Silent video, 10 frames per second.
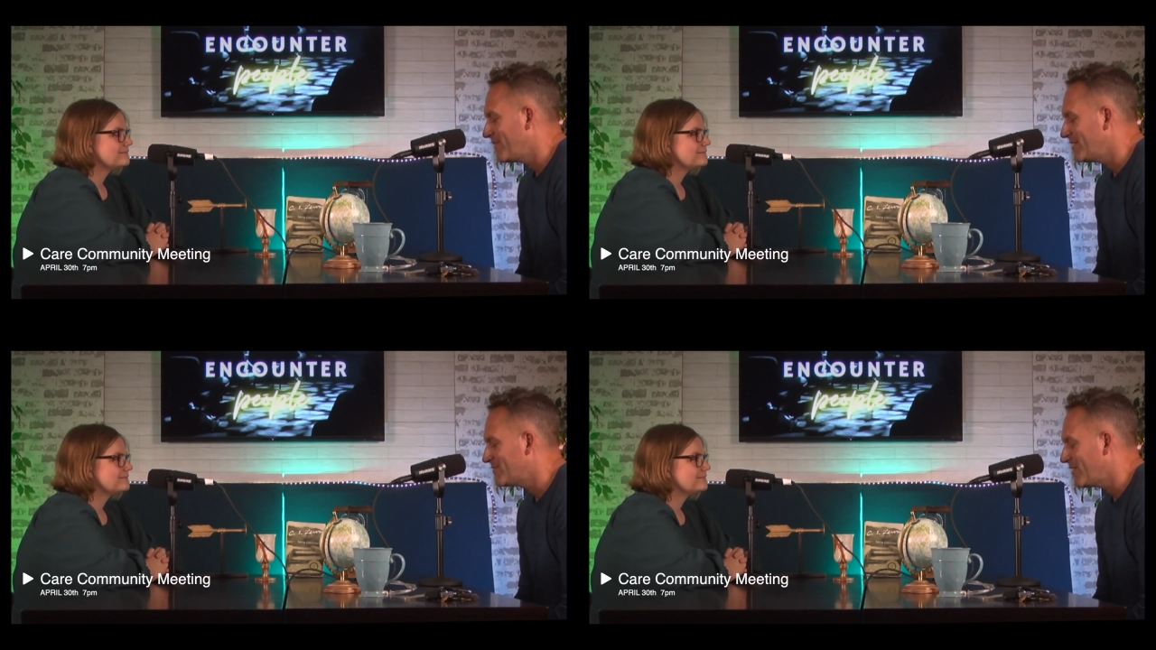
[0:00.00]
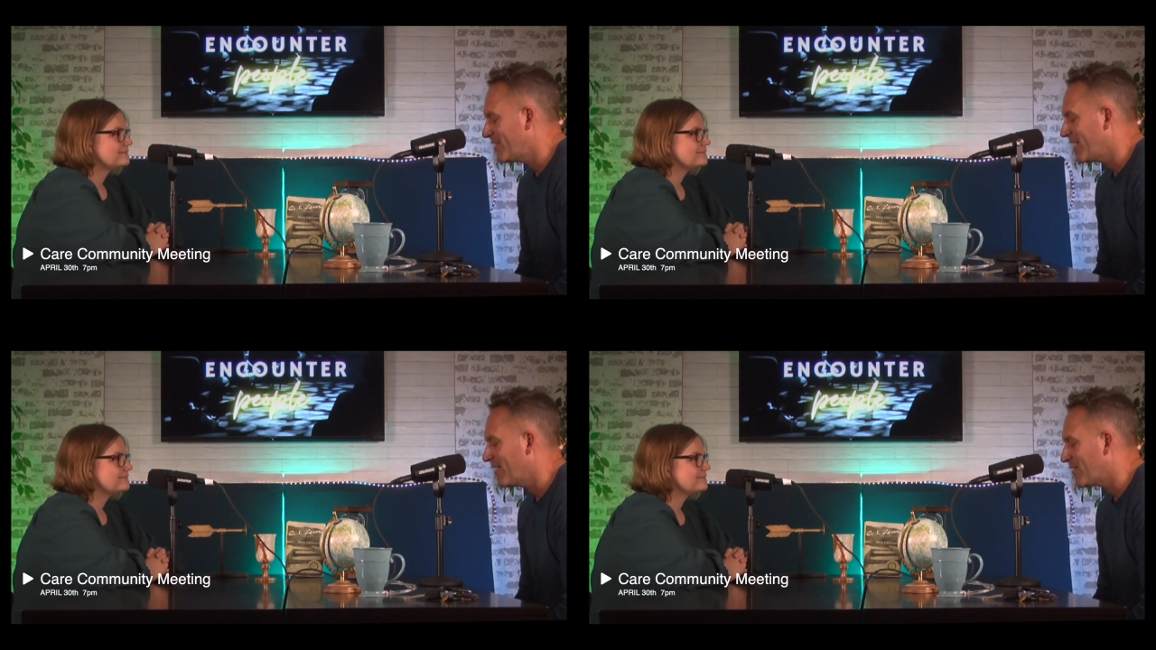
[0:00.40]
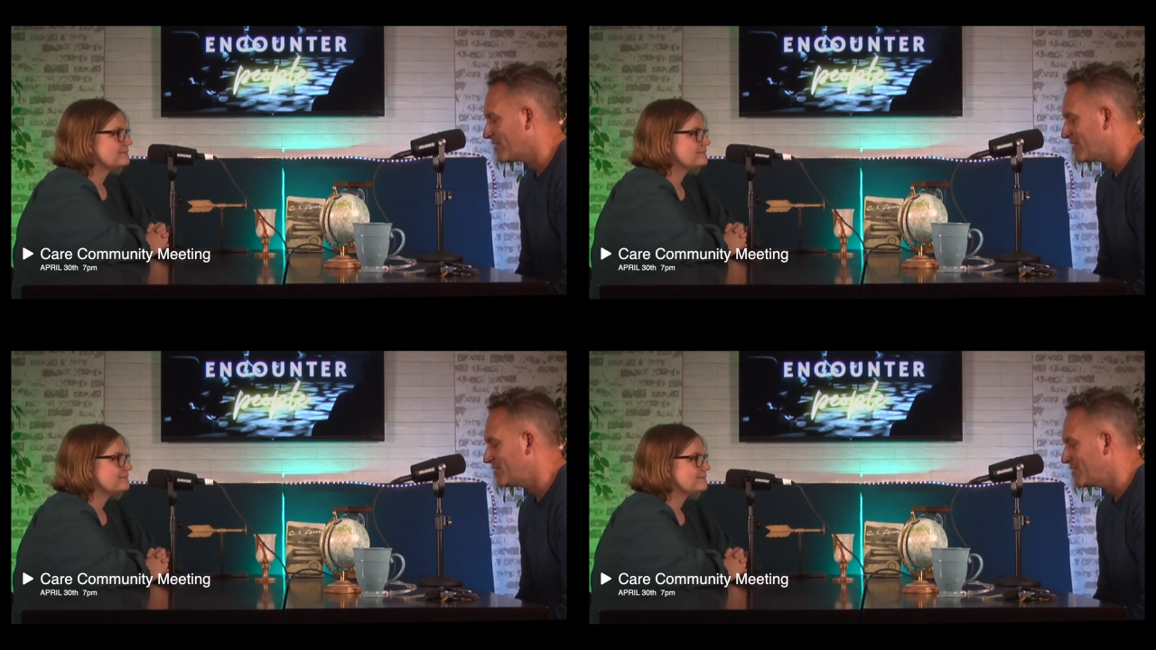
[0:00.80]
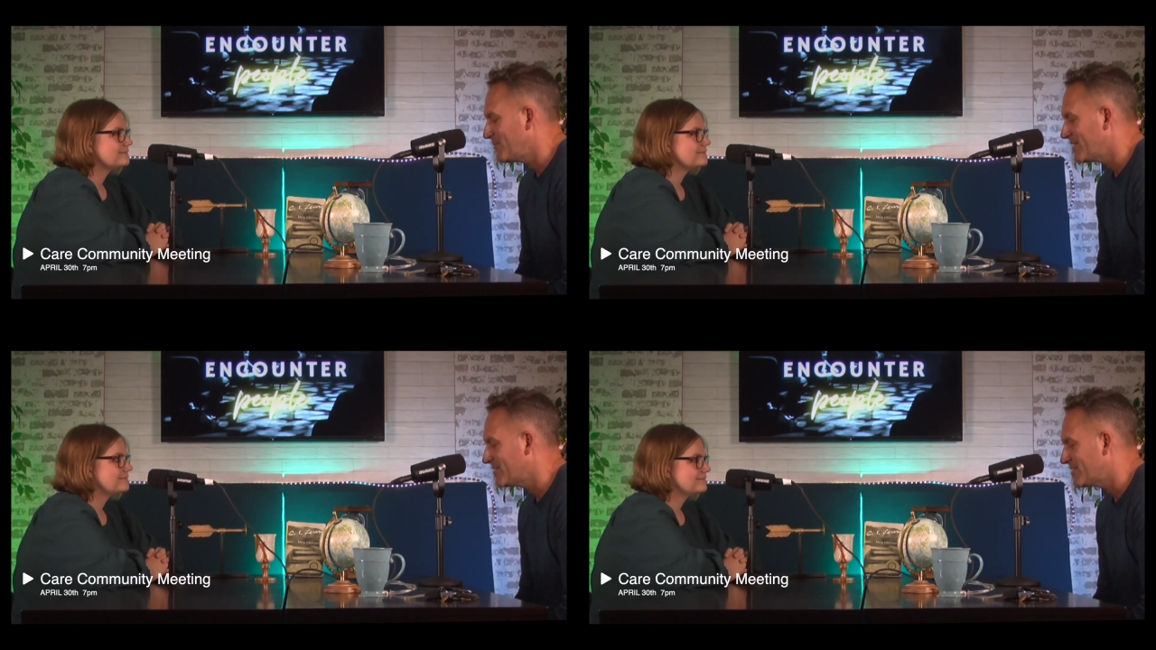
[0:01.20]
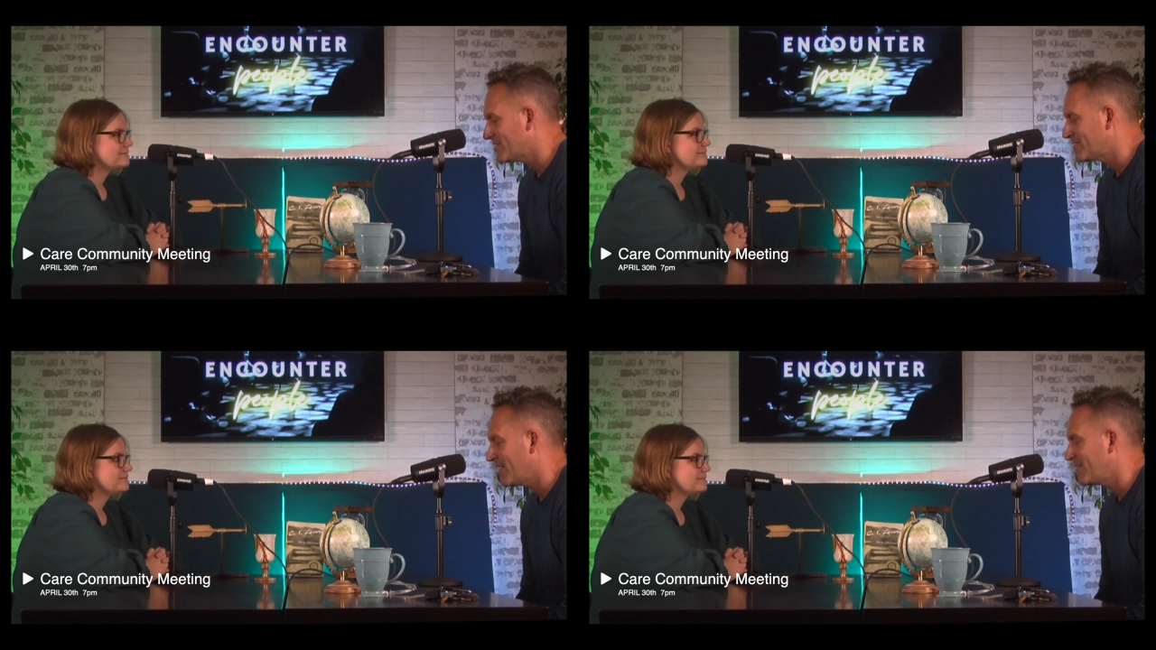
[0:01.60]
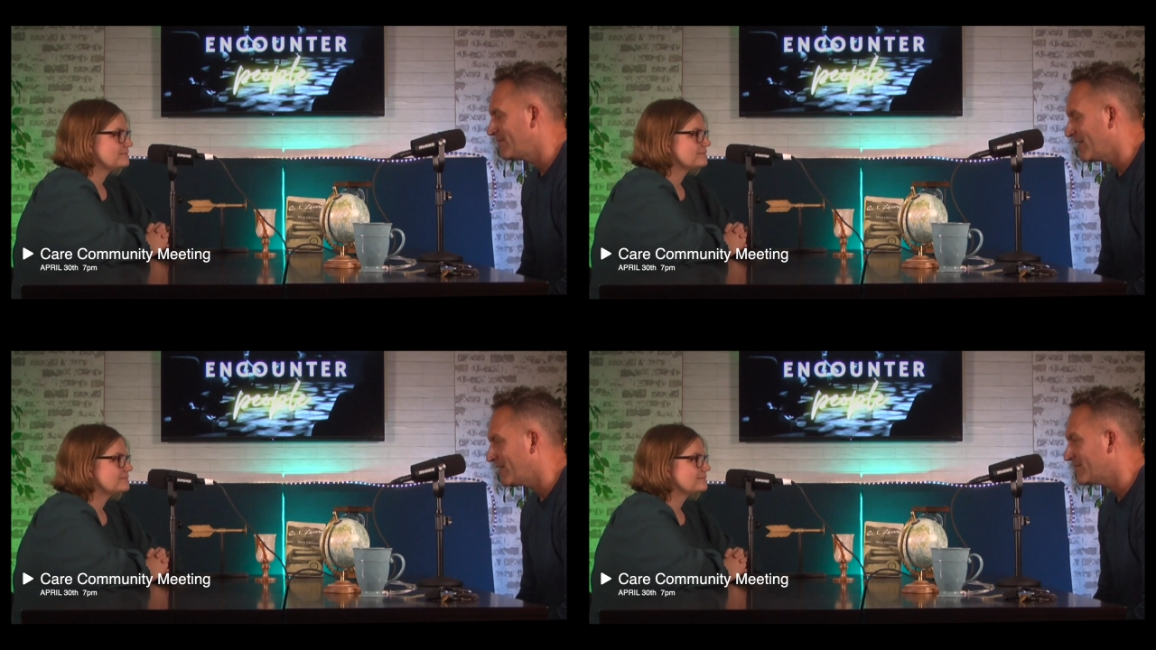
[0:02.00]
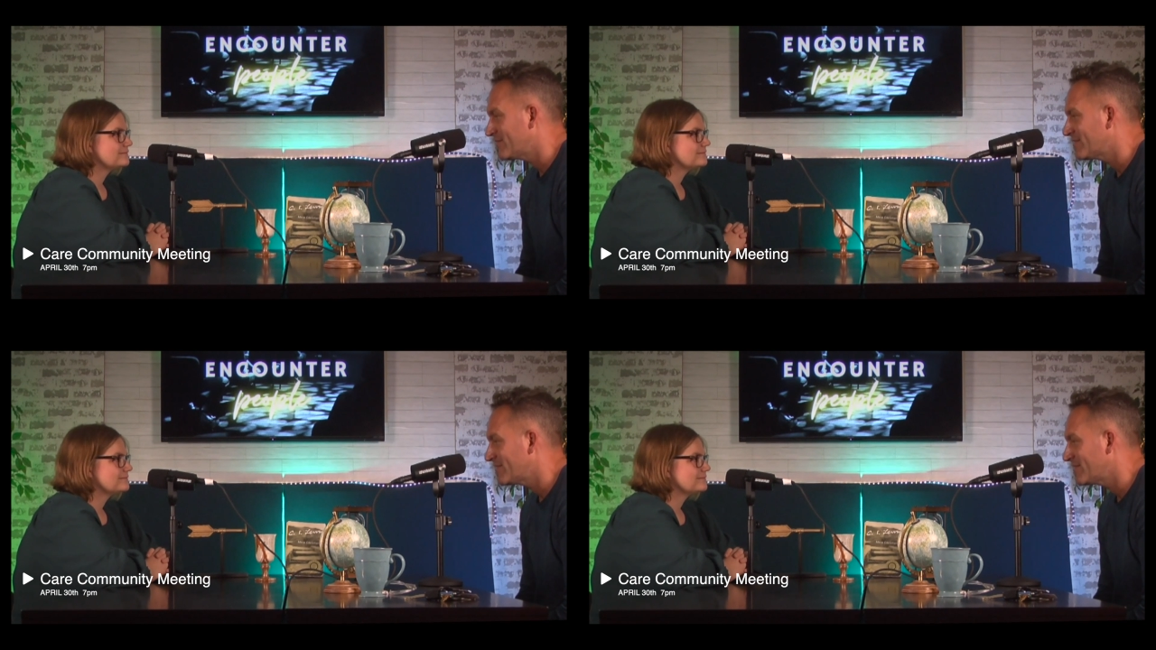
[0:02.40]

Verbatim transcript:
Speaker 1: it's very encouraging because it's a sign of health.